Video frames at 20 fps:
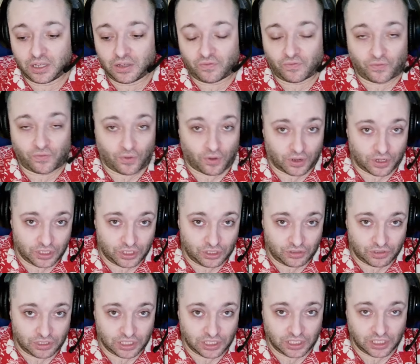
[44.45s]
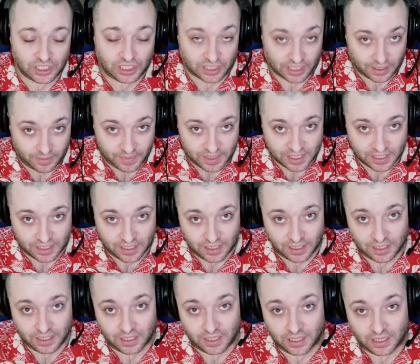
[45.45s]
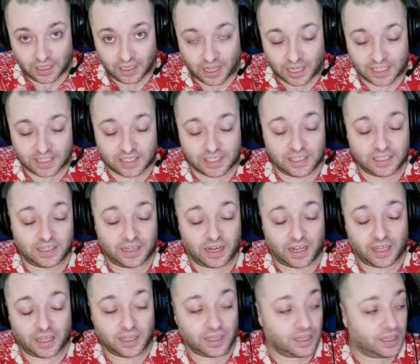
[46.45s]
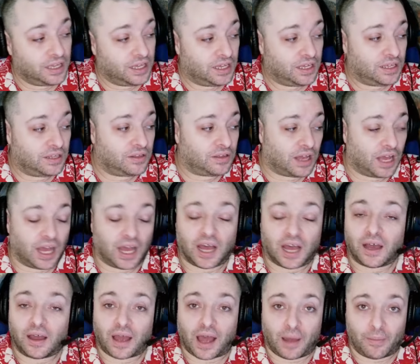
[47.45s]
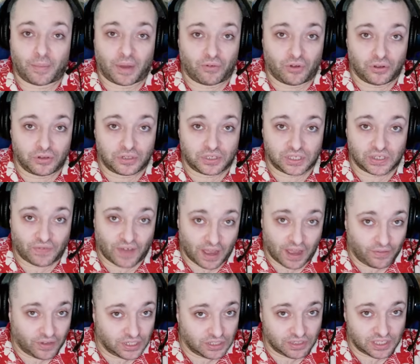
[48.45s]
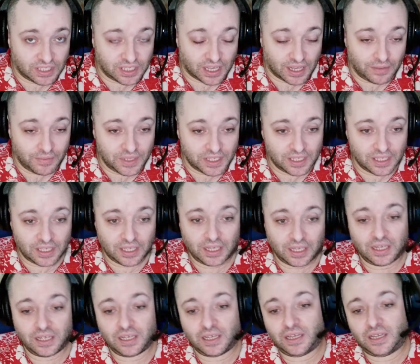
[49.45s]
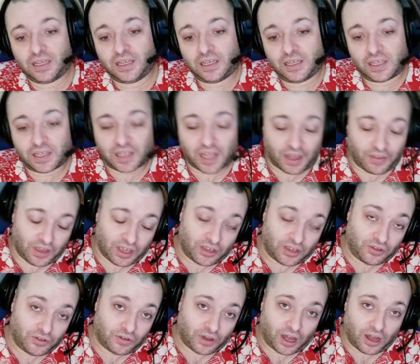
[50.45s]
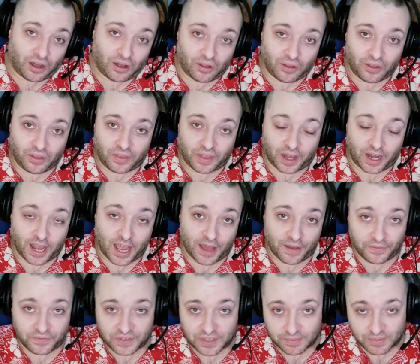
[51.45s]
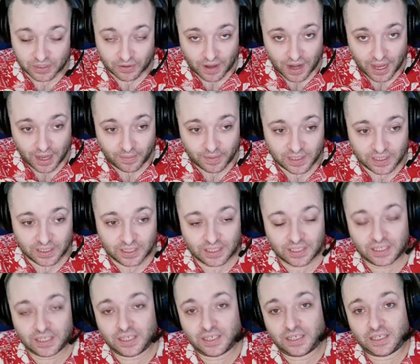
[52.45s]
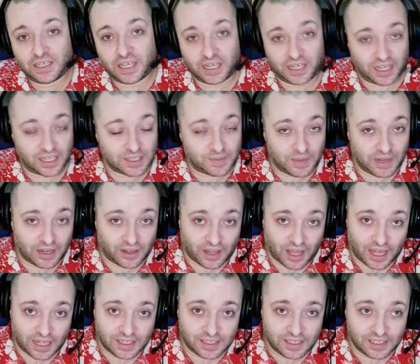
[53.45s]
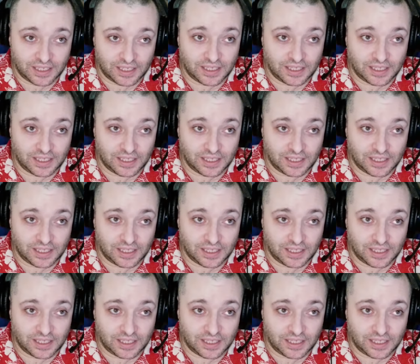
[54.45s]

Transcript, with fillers: 400 subs, I see today, uh, on my road to 500 subs. I thank you all that have subscribed. It does mean a lot.